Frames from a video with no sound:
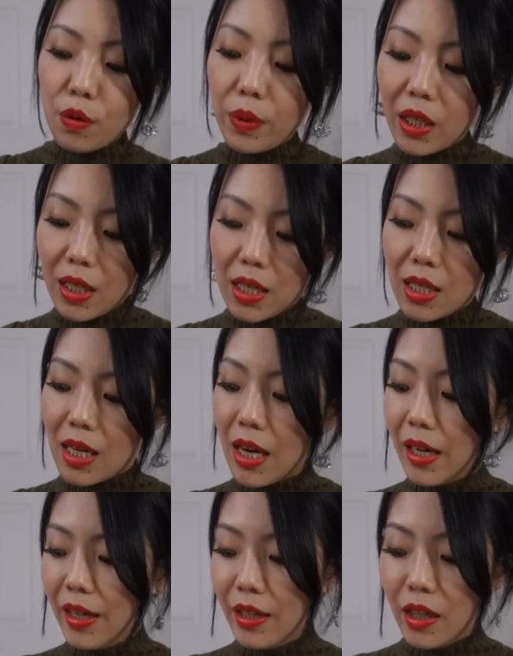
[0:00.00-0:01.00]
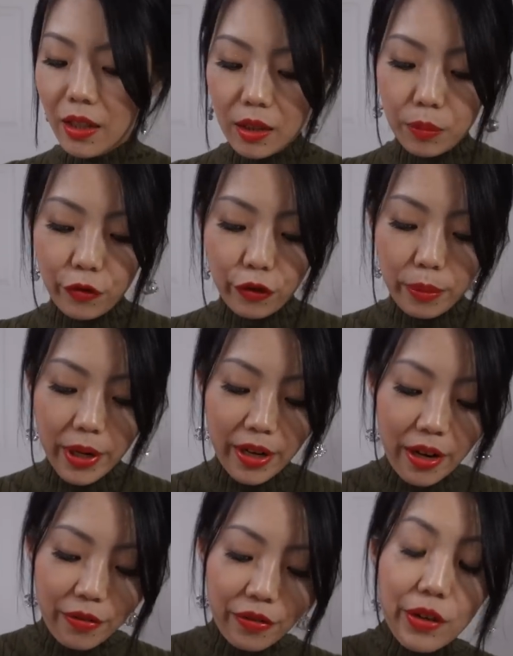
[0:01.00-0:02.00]
because I got them for my
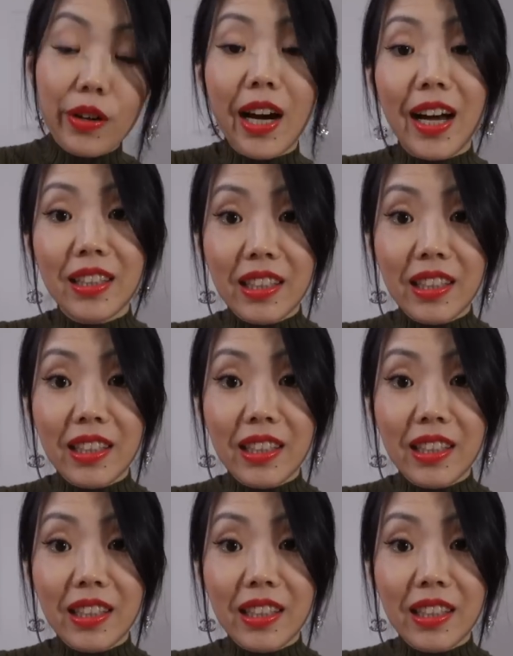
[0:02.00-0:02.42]
nephew, I had